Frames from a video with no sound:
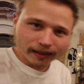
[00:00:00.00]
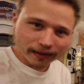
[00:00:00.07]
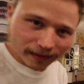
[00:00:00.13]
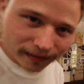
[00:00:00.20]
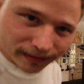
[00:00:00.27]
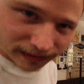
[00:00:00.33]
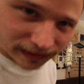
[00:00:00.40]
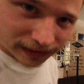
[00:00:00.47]

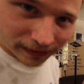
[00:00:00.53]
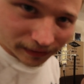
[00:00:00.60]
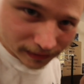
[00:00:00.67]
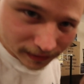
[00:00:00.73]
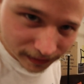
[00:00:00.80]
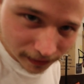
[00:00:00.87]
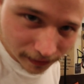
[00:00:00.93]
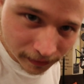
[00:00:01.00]
this here
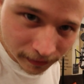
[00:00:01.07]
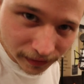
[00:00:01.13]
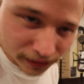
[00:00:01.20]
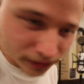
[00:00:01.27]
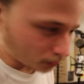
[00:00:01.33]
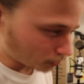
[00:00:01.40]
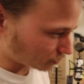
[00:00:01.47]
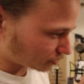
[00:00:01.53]
is technically
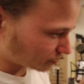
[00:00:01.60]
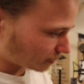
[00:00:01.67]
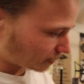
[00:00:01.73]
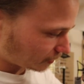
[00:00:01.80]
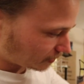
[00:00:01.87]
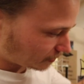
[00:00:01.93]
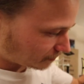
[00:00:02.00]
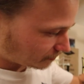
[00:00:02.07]
Cole's
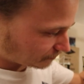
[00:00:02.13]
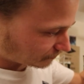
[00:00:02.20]
mic.